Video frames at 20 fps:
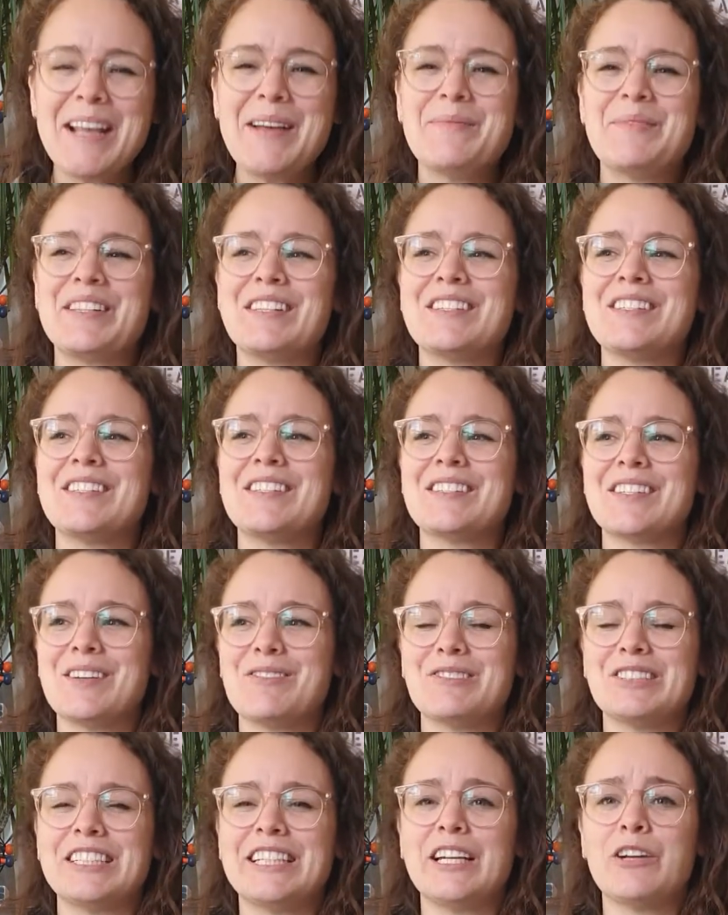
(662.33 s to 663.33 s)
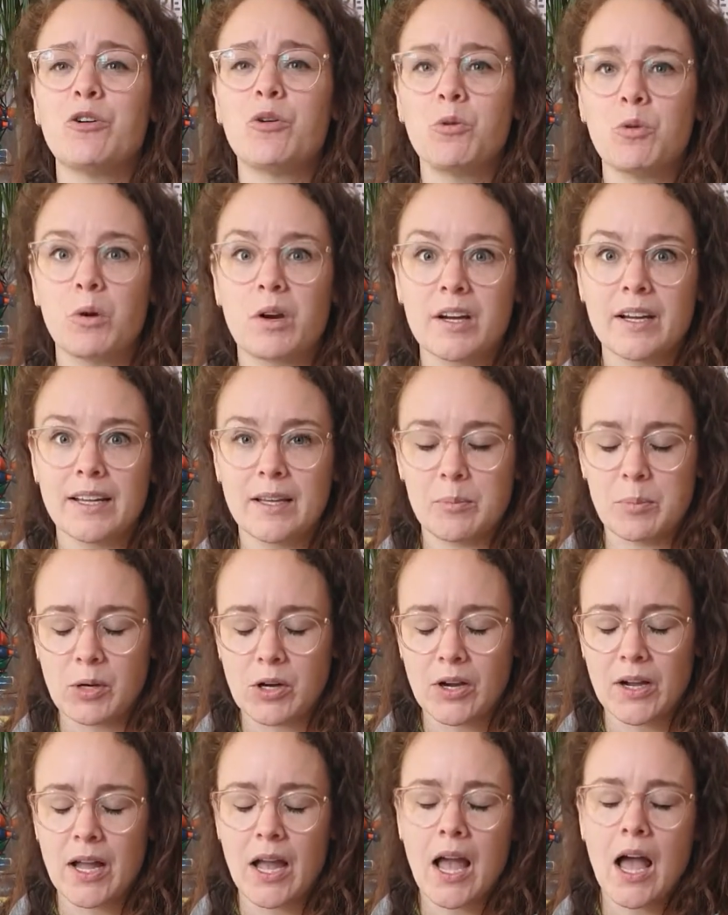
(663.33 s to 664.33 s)
but this is a really quirky
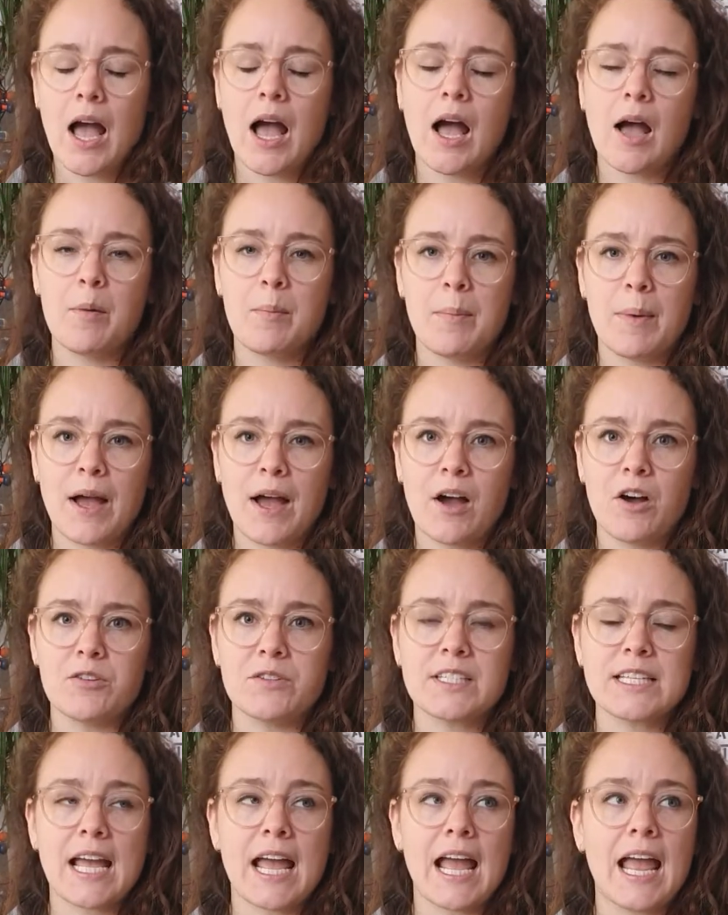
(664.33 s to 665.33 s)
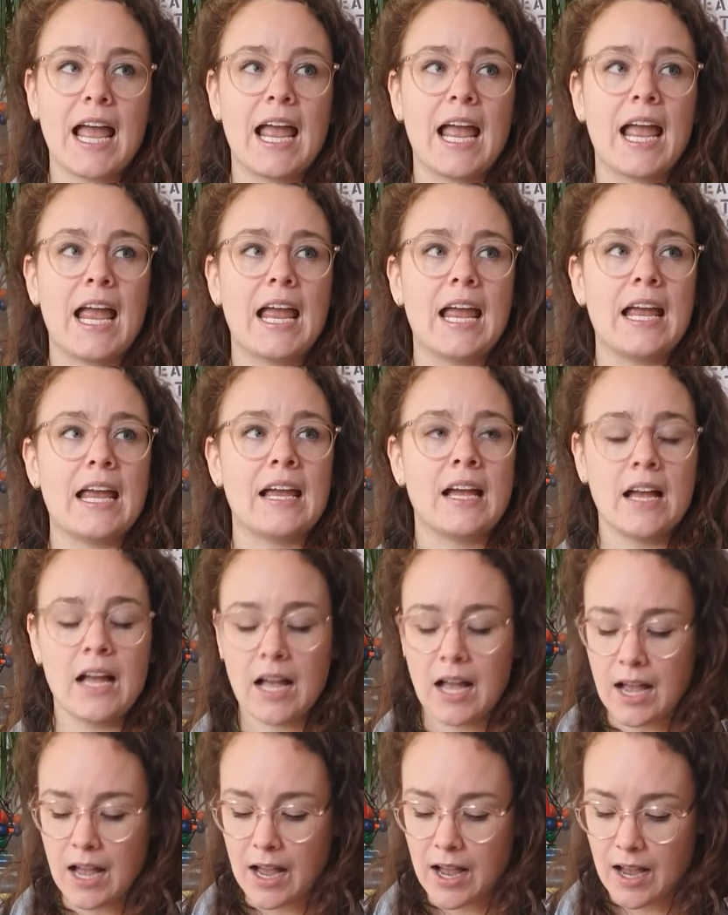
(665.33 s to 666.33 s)
book about a
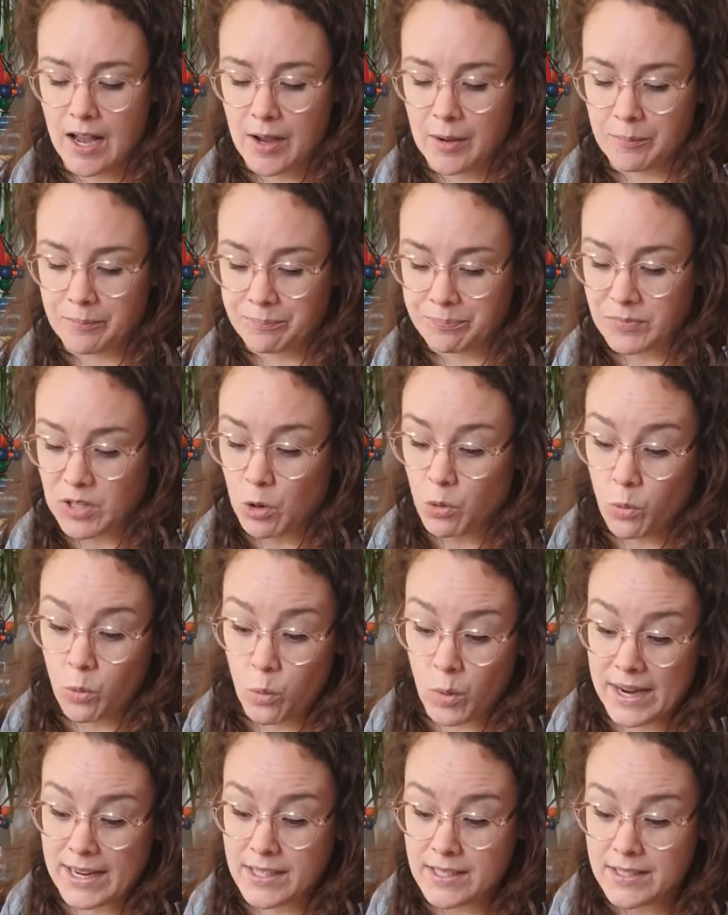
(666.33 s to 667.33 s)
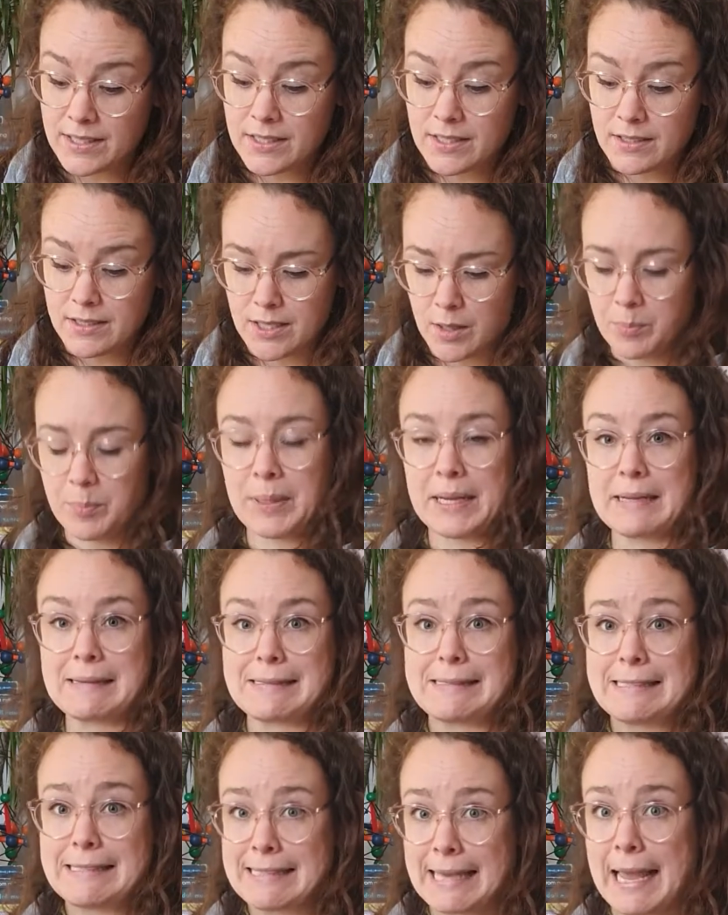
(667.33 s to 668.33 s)
waste dumping
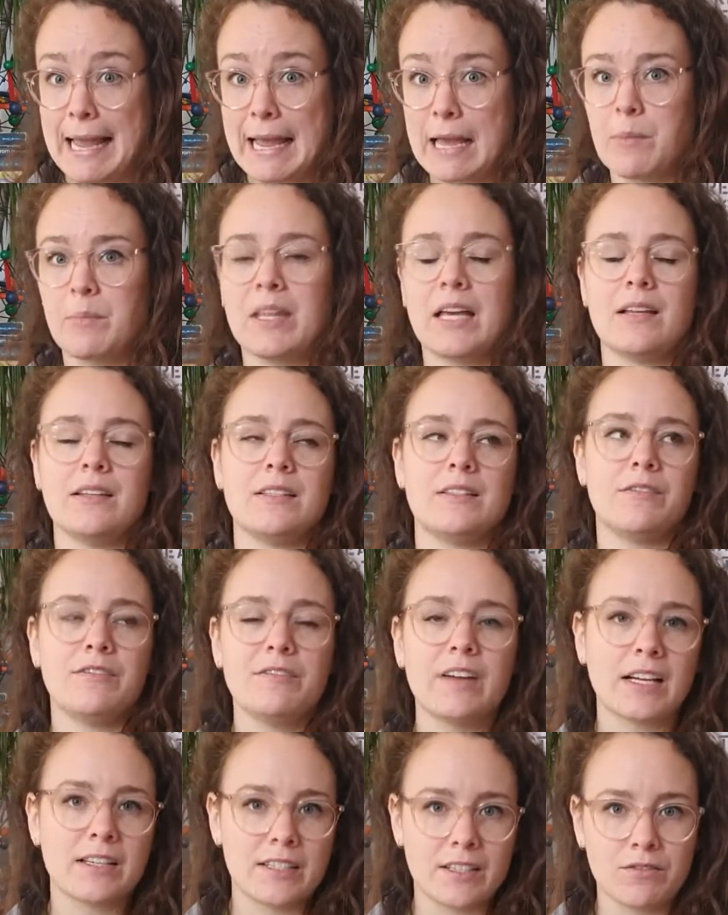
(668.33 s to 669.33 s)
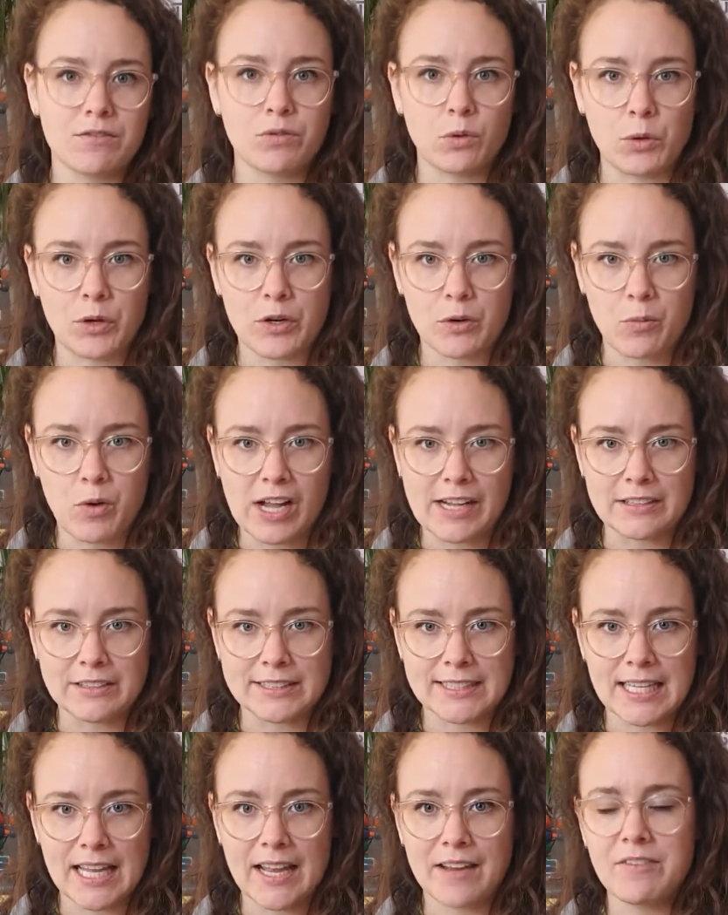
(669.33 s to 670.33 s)
scam that is affecting Florida
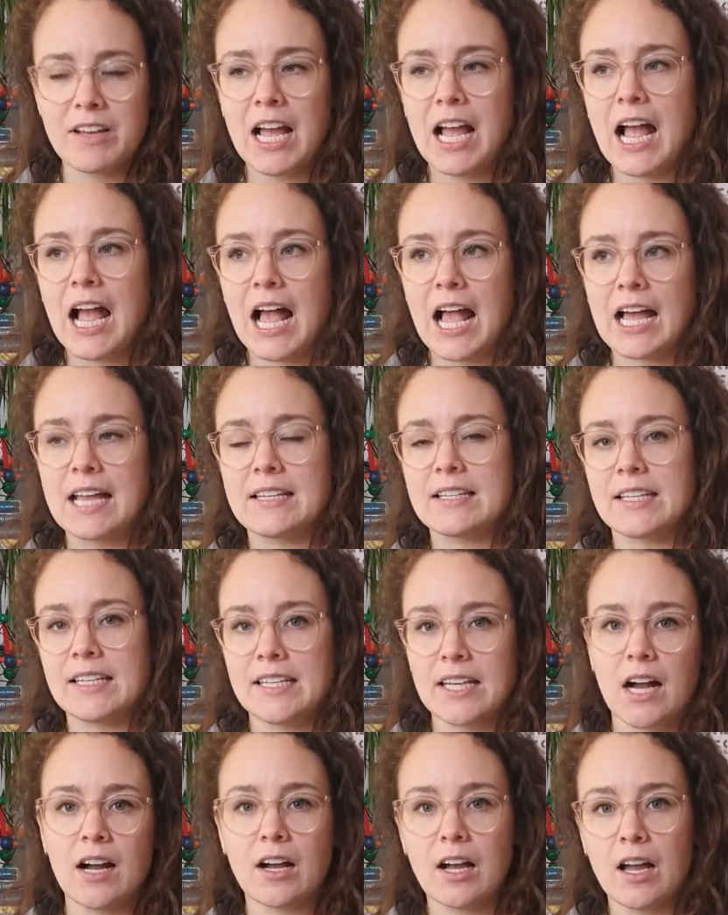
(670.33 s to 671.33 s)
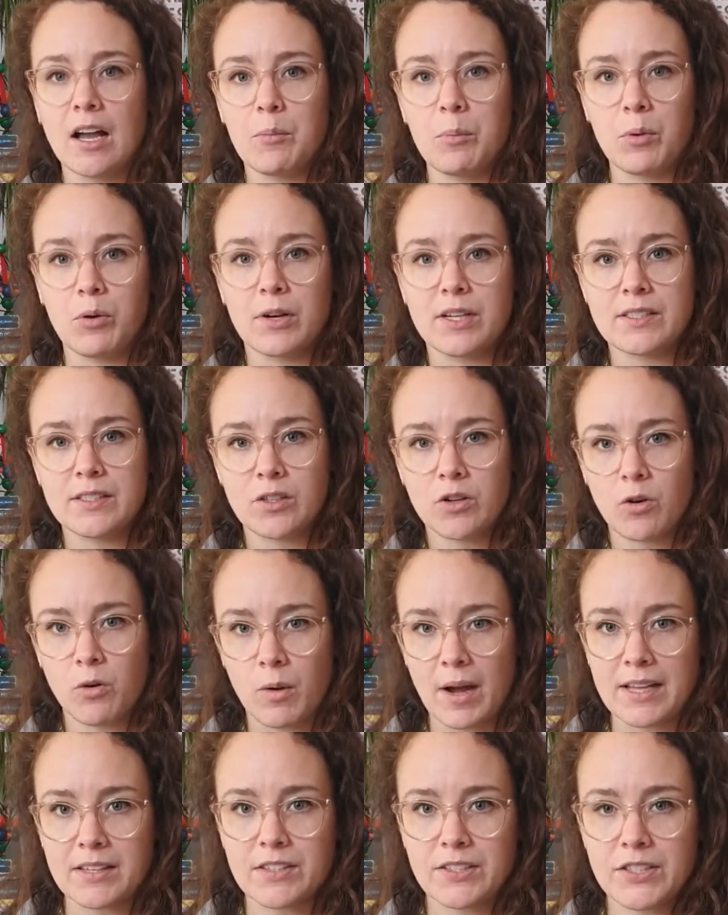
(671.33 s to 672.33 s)
wildlife and a young boy's
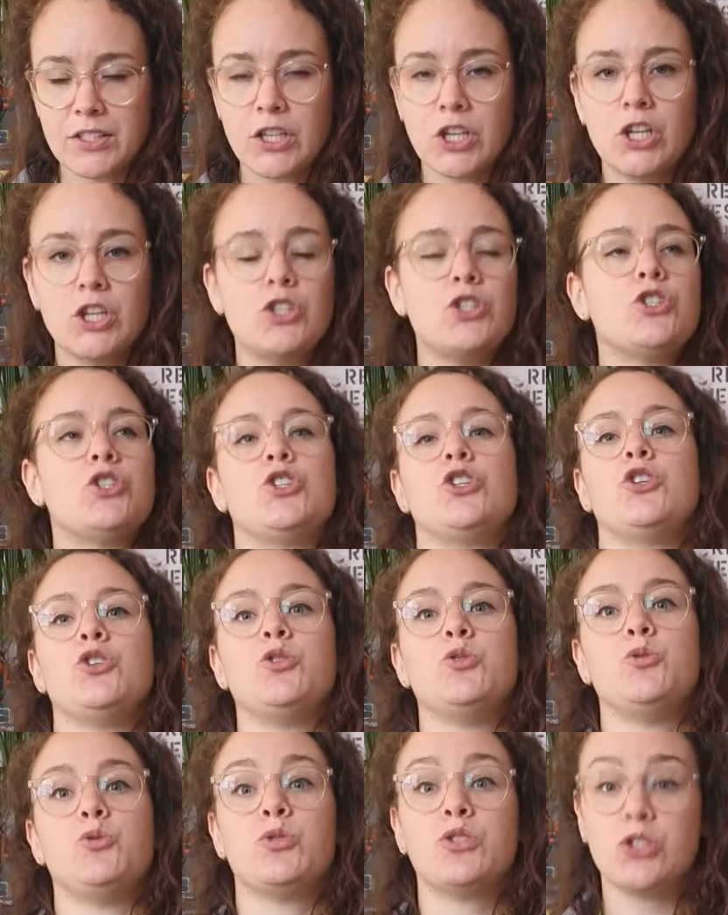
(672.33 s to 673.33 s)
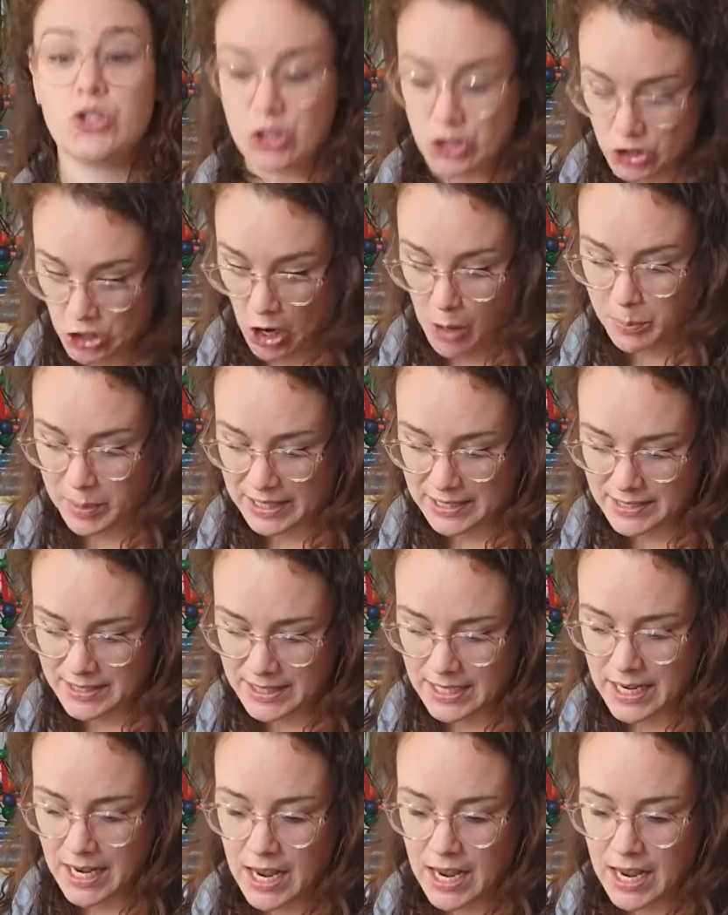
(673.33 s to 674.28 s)
quest to stop it.